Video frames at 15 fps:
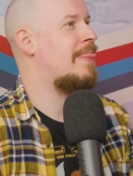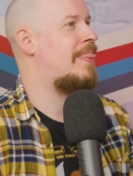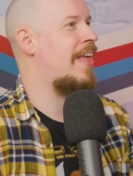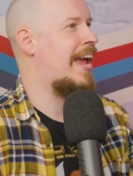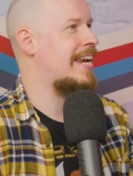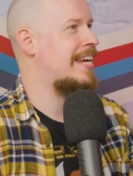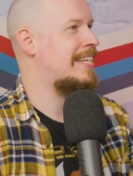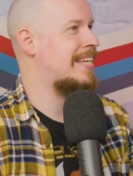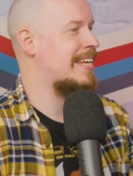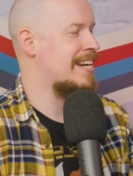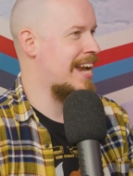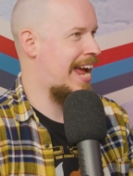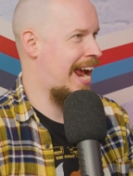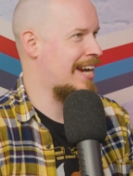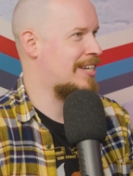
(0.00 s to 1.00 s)
They
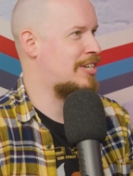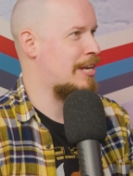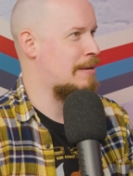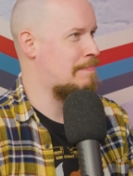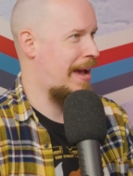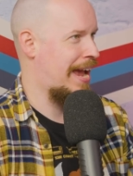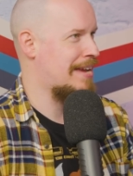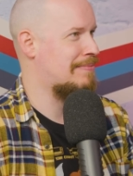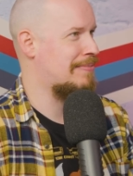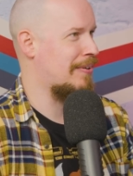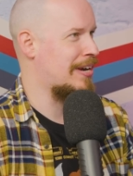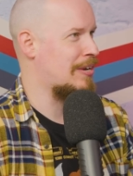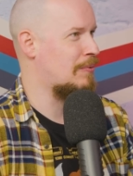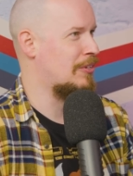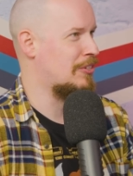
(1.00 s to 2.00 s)
didn't actually pay for
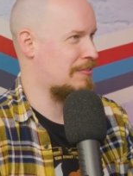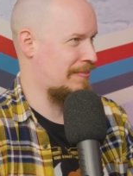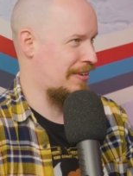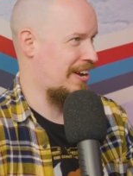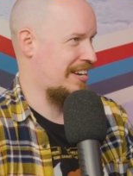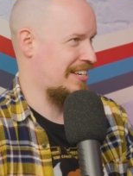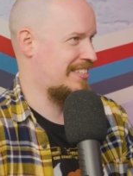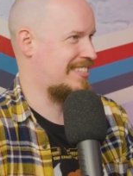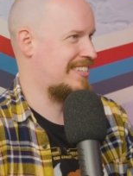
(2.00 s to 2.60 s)
anyone's flights.